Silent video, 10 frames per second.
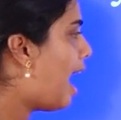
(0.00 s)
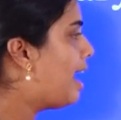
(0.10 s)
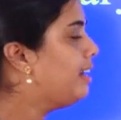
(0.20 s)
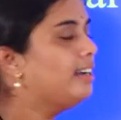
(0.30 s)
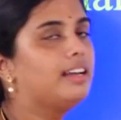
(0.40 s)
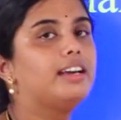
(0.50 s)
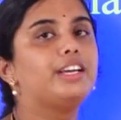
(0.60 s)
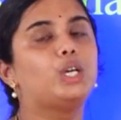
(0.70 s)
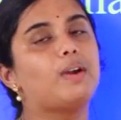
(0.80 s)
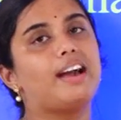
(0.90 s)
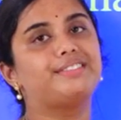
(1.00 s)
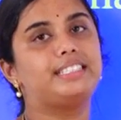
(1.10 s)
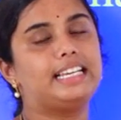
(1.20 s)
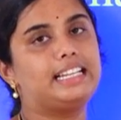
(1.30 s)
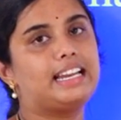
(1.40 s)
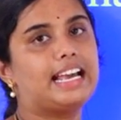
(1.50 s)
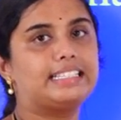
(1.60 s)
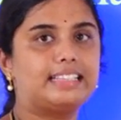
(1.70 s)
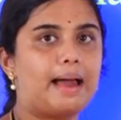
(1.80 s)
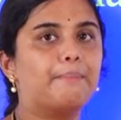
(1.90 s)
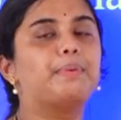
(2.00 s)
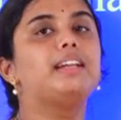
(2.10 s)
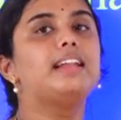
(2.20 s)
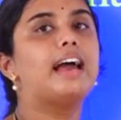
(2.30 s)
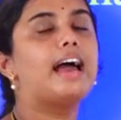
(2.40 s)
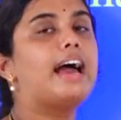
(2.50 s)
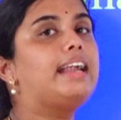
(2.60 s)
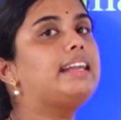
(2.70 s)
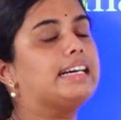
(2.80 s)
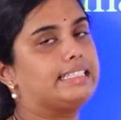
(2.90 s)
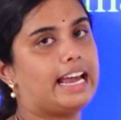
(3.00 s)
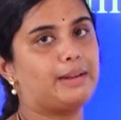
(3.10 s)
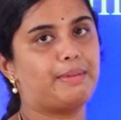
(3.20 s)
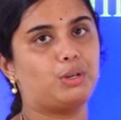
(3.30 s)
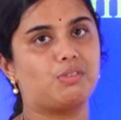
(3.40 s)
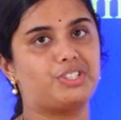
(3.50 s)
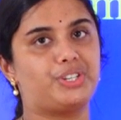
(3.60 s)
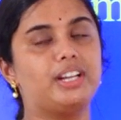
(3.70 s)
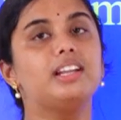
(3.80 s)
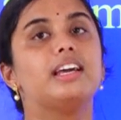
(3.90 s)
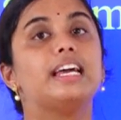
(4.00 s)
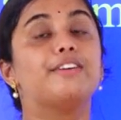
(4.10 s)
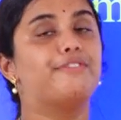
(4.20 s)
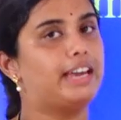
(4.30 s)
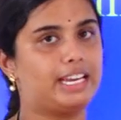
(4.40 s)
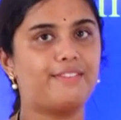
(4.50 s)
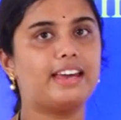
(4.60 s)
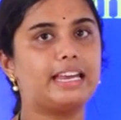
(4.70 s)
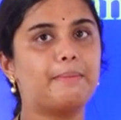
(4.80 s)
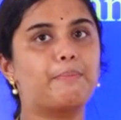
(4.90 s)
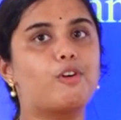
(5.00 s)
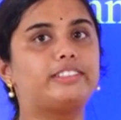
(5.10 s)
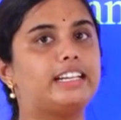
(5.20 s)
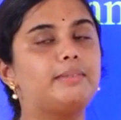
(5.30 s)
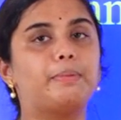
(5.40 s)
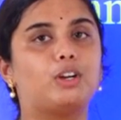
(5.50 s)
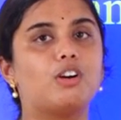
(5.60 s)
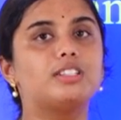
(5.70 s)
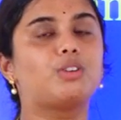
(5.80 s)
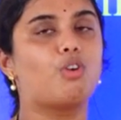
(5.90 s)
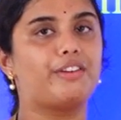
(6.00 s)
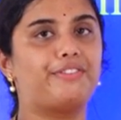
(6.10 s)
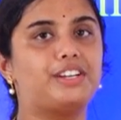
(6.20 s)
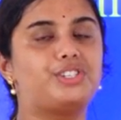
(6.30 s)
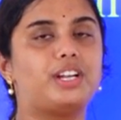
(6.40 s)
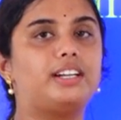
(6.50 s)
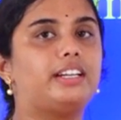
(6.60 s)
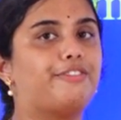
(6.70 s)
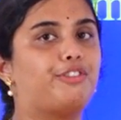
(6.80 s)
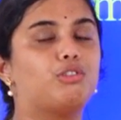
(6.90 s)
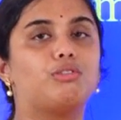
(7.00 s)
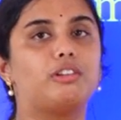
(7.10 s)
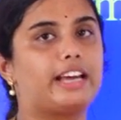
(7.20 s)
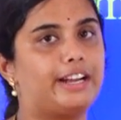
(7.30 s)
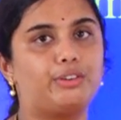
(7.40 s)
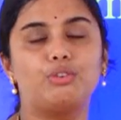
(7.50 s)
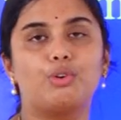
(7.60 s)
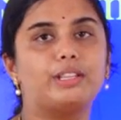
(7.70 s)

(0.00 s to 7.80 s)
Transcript: and you have seen an example and assignment question. Very, very important, because coefficient, if you will get to